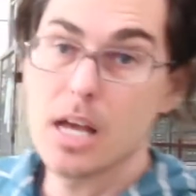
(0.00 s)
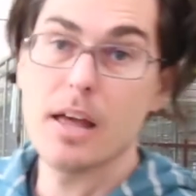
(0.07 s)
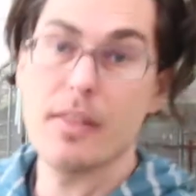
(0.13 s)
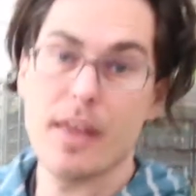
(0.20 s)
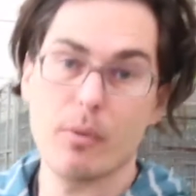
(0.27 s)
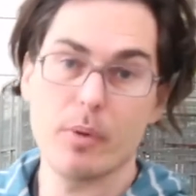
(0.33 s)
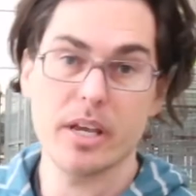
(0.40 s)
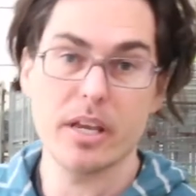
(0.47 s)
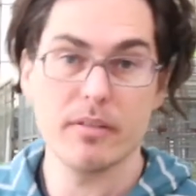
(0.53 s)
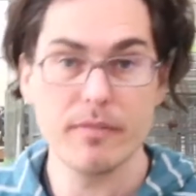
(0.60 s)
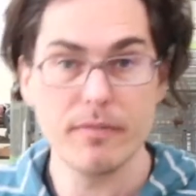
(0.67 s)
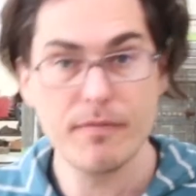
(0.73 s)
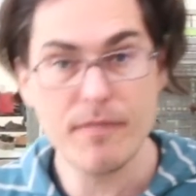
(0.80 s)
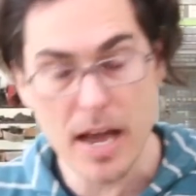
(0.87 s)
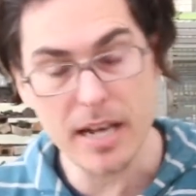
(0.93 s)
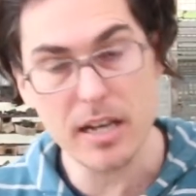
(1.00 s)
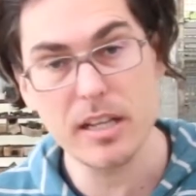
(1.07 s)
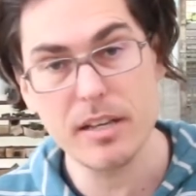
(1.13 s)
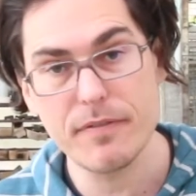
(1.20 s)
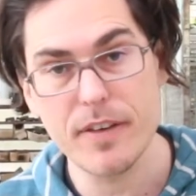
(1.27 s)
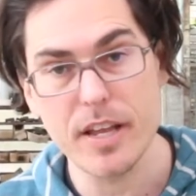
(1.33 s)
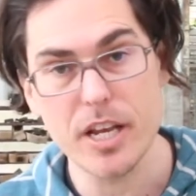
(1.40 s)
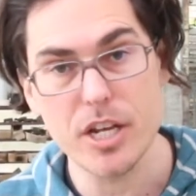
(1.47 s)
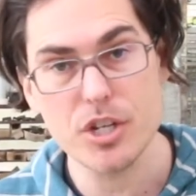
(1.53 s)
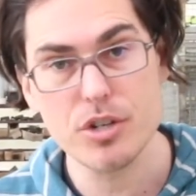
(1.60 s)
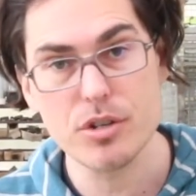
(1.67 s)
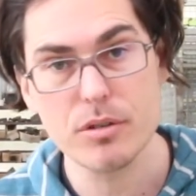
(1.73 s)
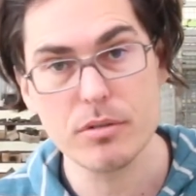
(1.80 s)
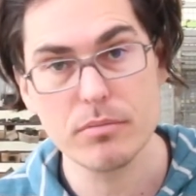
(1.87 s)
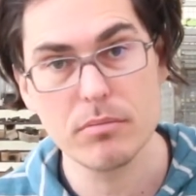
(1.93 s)
Then we can finally
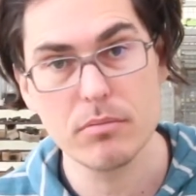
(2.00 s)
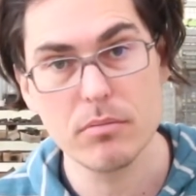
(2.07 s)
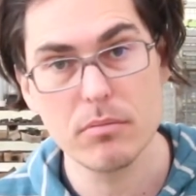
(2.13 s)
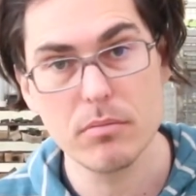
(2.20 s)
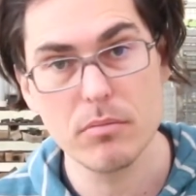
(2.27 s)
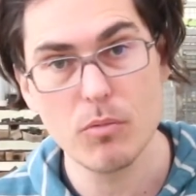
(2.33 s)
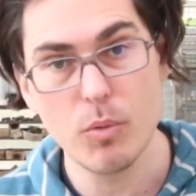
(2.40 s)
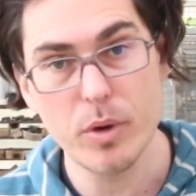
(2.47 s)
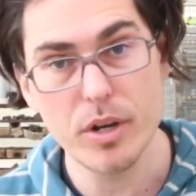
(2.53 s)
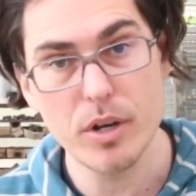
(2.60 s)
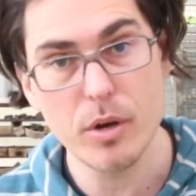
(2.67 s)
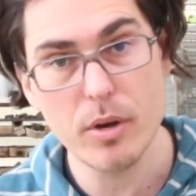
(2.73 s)
finish window